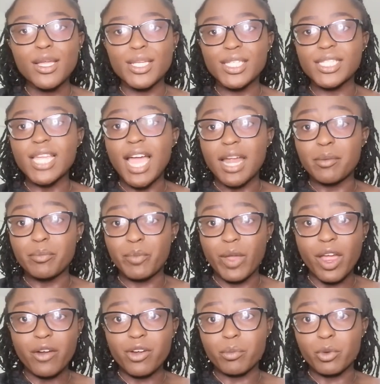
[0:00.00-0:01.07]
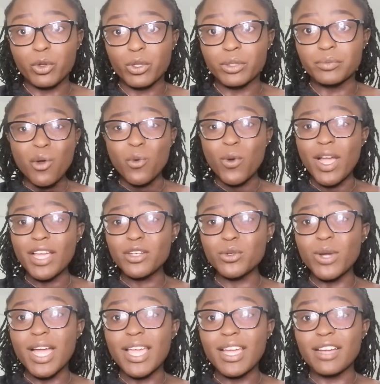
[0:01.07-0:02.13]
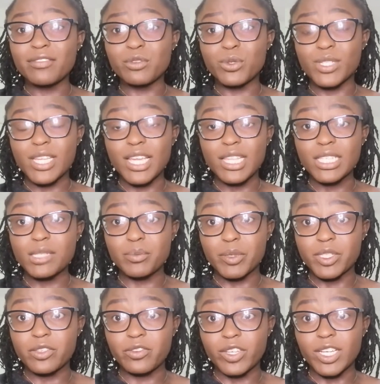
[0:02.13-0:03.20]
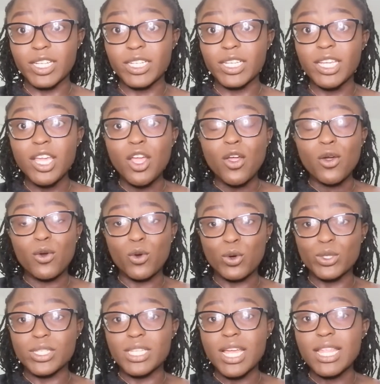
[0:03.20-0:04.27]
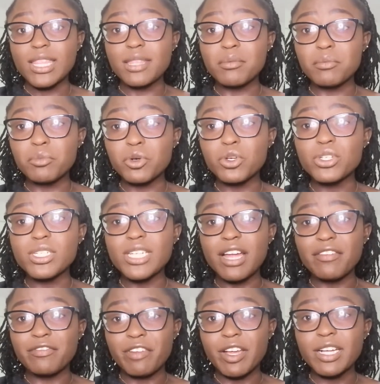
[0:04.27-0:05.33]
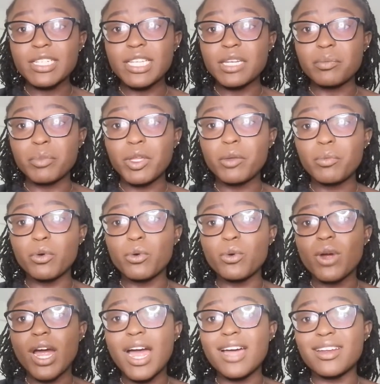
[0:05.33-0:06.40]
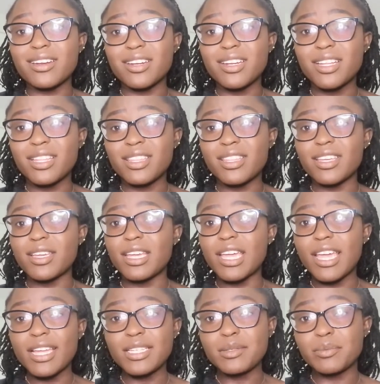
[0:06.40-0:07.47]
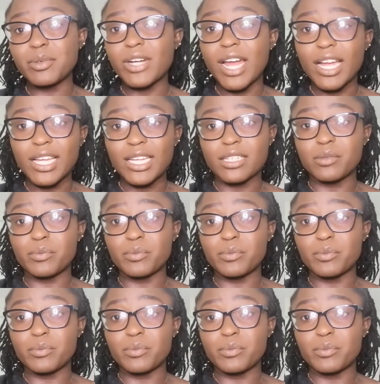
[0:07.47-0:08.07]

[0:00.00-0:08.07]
is unbearable. Why do I have to say this specifically? Because the most affected people are the age bracket